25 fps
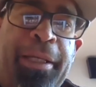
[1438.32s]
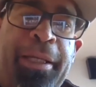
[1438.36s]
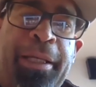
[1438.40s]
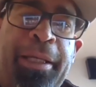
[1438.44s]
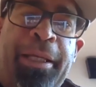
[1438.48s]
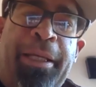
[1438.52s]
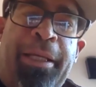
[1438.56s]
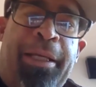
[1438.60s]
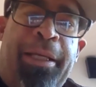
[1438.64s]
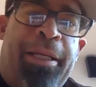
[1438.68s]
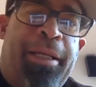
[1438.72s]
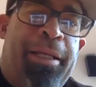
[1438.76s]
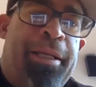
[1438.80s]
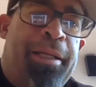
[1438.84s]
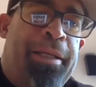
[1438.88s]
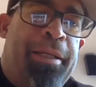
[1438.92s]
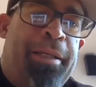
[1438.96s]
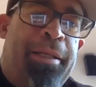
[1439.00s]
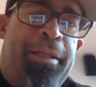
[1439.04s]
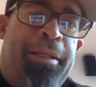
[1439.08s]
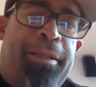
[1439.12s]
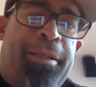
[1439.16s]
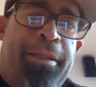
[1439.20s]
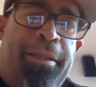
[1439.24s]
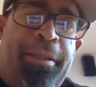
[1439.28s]
I wasn't
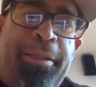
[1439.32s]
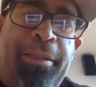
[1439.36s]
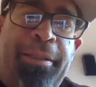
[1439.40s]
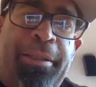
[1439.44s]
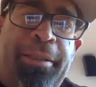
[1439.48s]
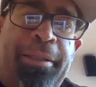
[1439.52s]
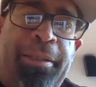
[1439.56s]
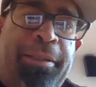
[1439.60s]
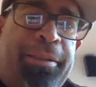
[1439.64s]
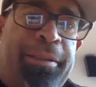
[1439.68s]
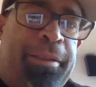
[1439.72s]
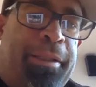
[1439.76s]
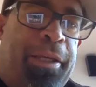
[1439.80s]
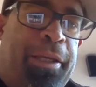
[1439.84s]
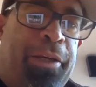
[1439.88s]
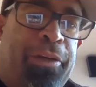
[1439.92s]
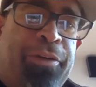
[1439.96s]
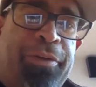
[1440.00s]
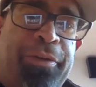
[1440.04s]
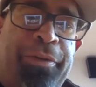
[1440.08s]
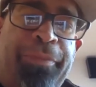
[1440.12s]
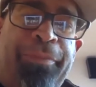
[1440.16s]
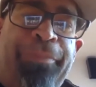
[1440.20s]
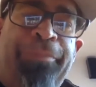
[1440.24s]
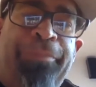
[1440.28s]
doing a session
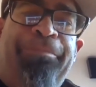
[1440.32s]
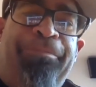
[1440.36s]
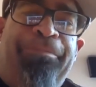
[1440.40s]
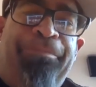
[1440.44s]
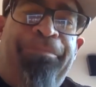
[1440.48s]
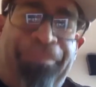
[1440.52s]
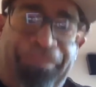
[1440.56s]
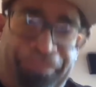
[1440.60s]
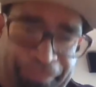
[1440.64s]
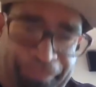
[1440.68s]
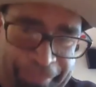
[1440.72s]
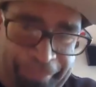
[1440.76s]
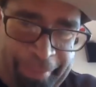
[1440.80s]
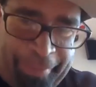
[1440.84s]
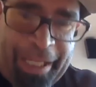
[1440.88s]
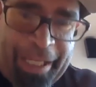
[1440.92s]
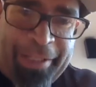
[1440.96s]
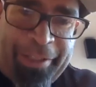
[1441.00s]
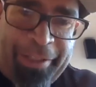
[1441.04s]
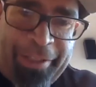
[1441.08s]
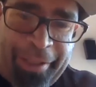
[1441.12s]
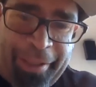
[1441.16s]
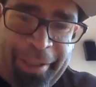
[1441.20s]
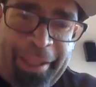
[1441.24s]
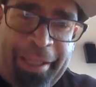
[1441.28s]
anymore.
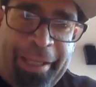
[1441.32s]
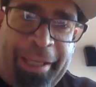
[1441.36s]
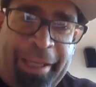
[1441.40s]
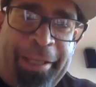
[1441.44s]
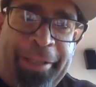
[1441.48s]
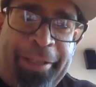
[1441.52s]
I'm in the